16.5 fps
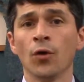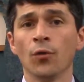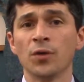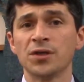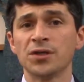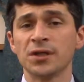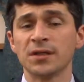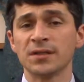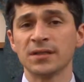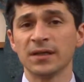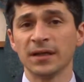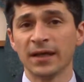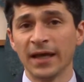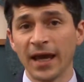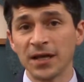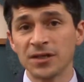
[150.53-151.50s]
which is
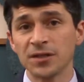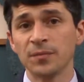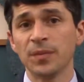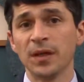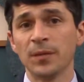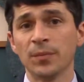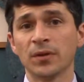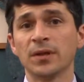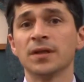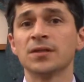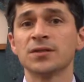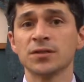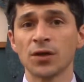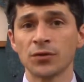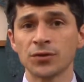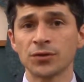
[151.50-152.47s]
engaging people in
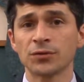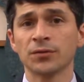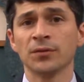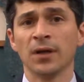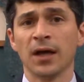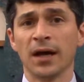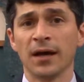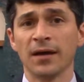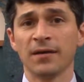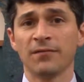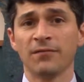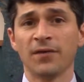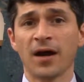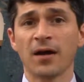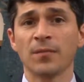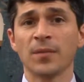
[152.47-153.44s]
social
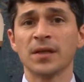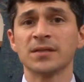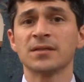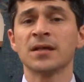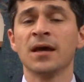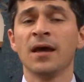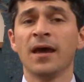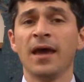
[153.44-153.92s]
environments,